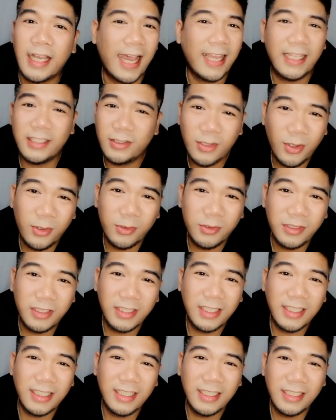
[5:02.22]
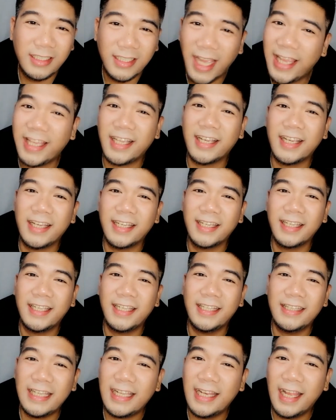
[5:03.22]
I don't like.
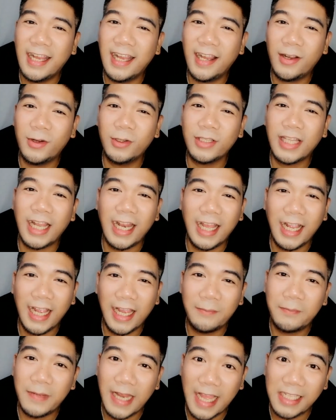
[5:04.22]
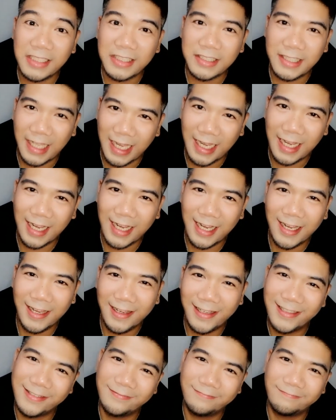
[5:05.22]
Hindi lang ako talaga plastic.
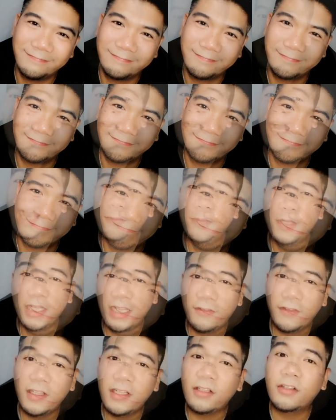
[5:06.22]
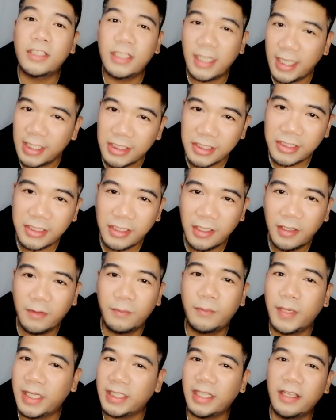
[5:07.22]
I believe in goodness,
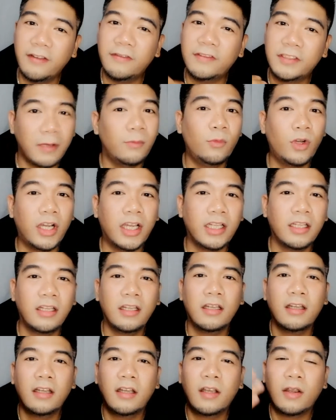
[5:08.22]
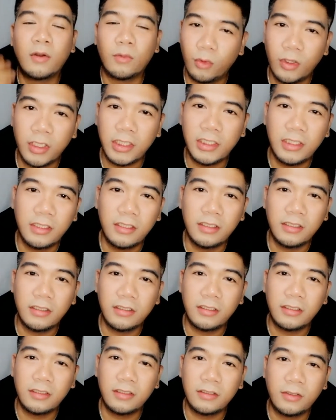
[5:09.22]
but if someone would
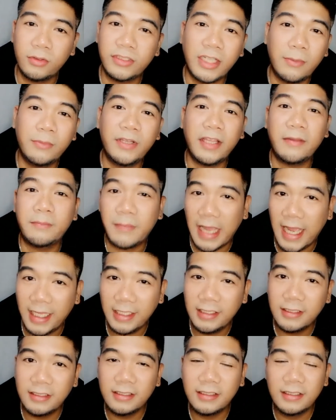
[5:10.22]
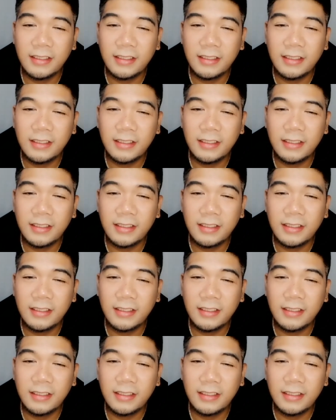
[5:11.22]
do something bad,